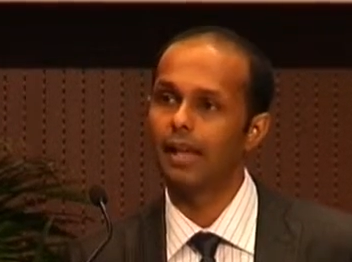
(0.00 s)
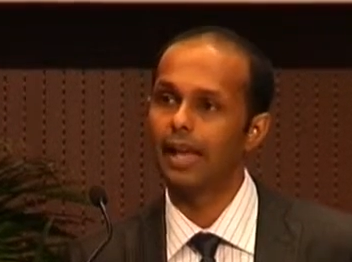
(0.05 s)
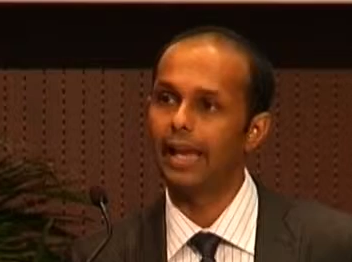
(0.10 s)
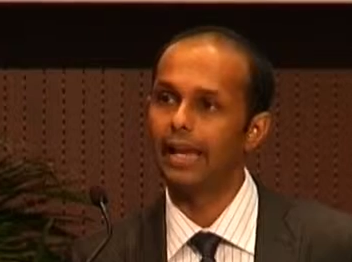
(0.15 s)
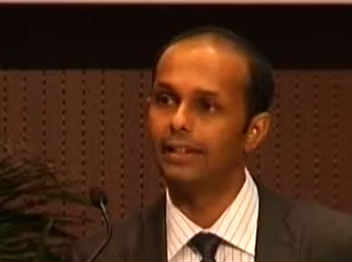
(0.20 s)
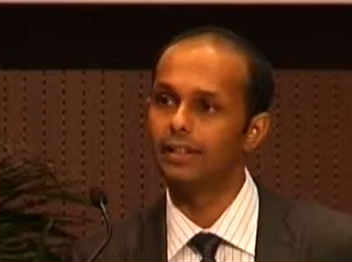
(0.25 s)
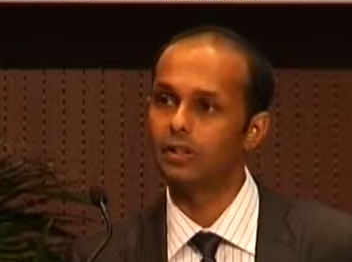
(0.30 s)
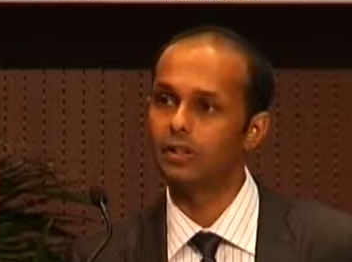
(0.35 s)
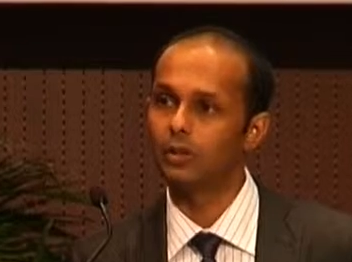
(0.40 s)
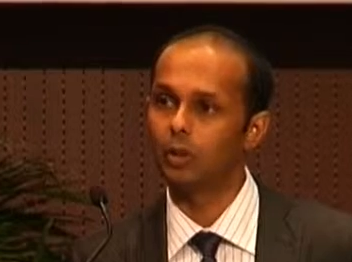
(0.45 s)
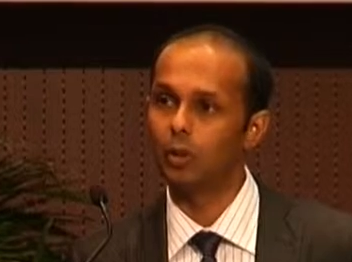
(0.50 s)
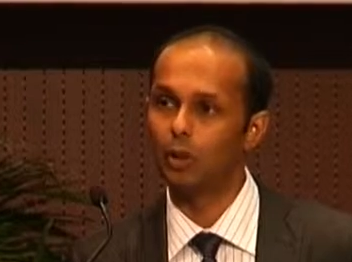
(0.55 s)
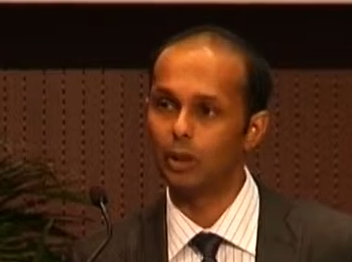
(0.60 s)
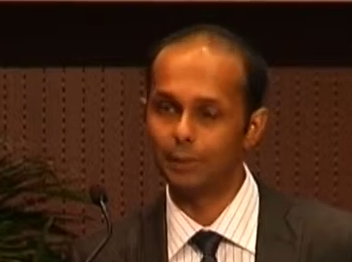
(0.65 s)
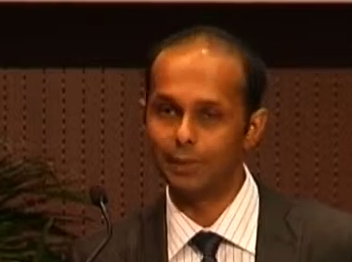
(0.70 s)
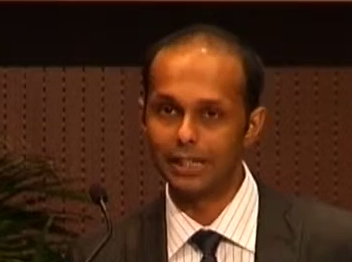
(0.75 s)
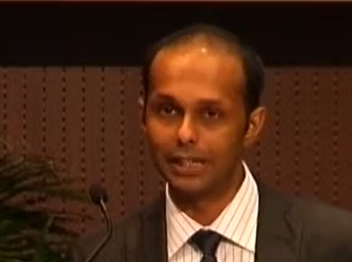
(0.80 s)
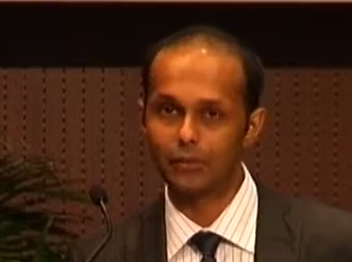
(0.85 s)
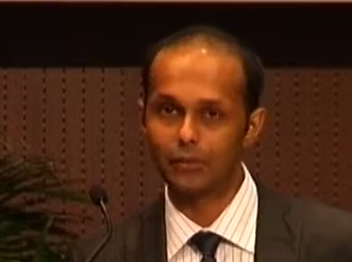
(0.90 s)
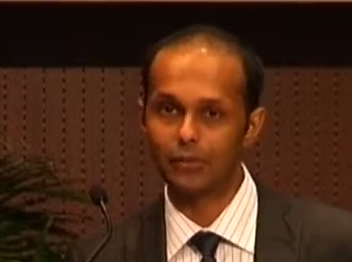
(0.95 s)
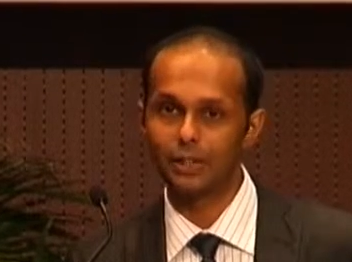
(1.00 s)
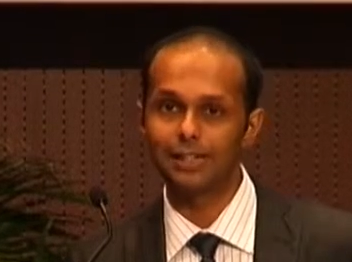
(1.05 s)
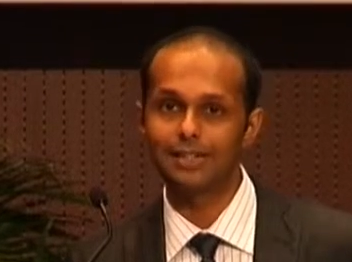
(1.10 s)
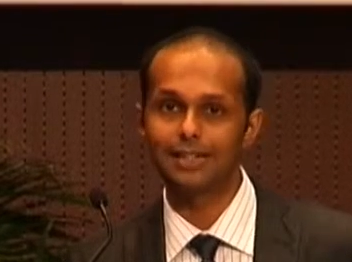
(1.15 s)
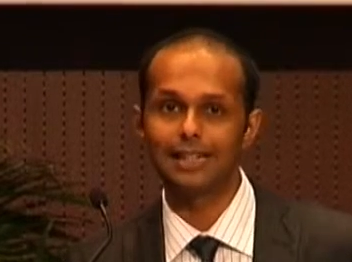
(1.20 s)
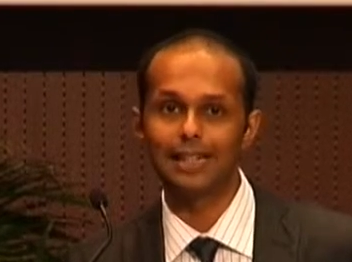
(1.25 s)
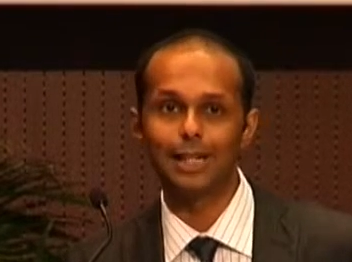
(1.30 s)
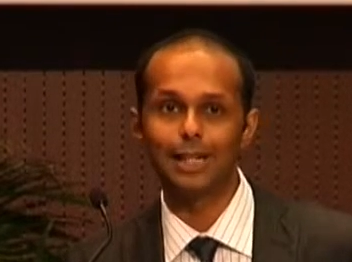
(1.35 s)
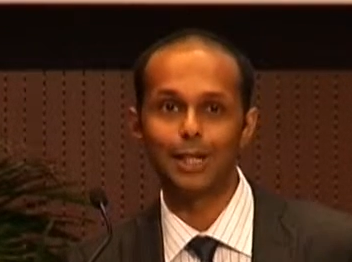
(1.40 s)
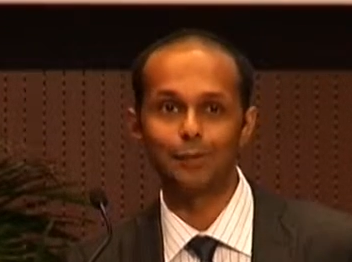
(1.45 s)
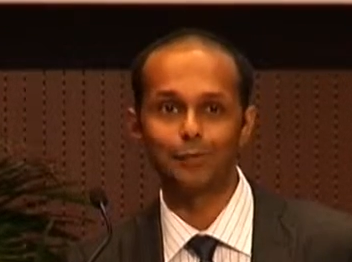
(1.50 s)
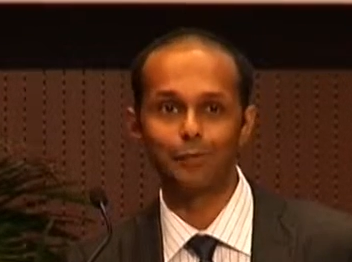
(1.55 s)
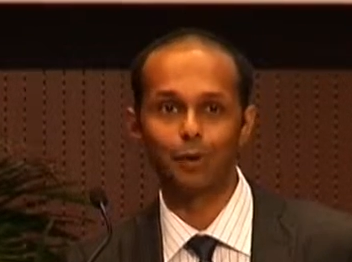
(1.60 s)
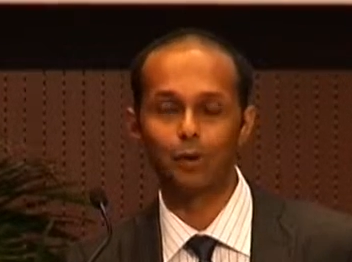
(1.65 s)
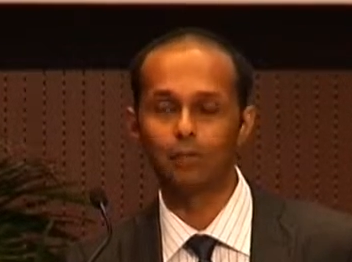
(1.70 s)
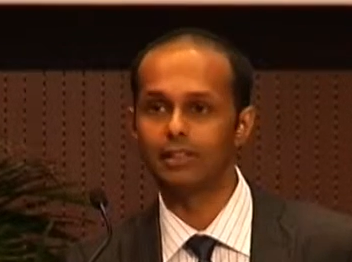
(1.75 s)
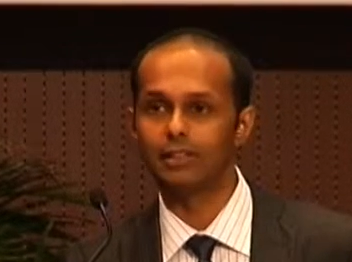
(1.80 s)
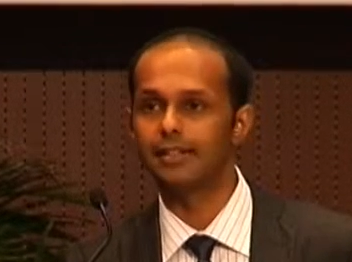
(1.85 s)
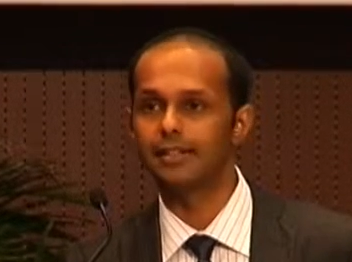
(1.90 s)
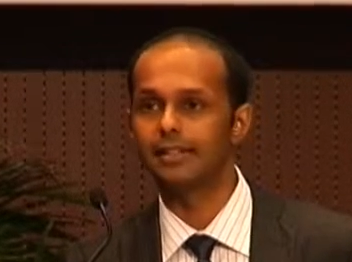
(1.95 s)
and is going to be increasingly
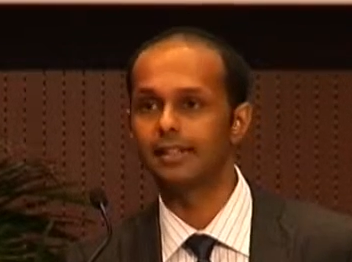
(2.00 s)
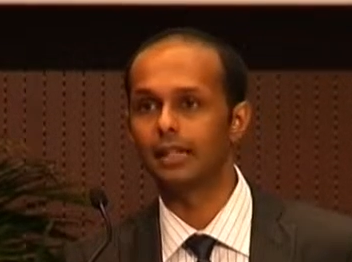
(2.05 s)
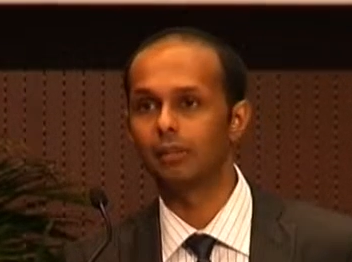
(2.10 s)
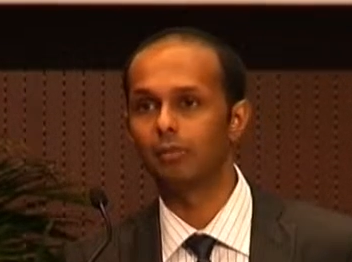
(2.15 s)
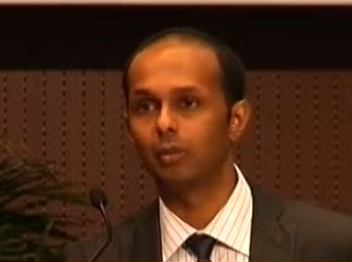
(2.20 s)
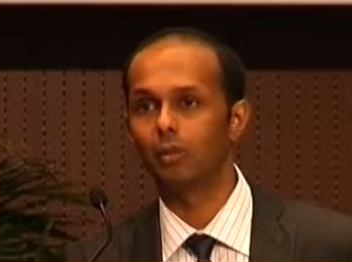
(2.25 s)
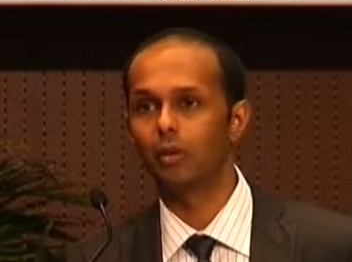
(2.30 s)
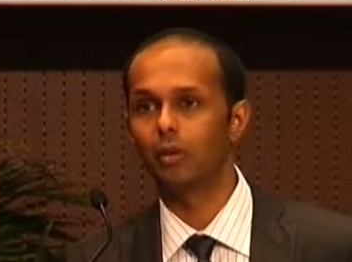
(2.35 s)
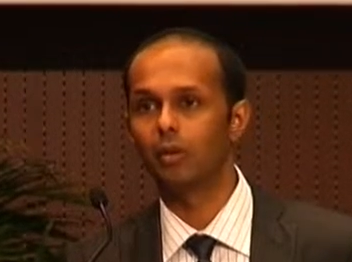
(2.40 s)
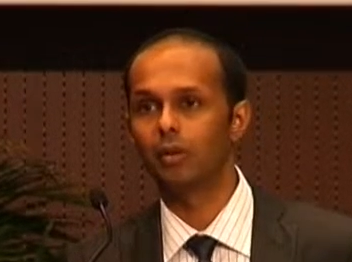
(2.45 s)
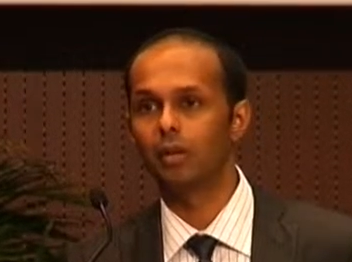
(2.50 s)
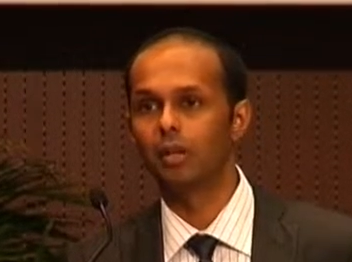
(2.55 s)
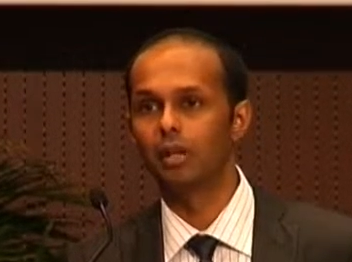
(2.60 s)
involved in Singapore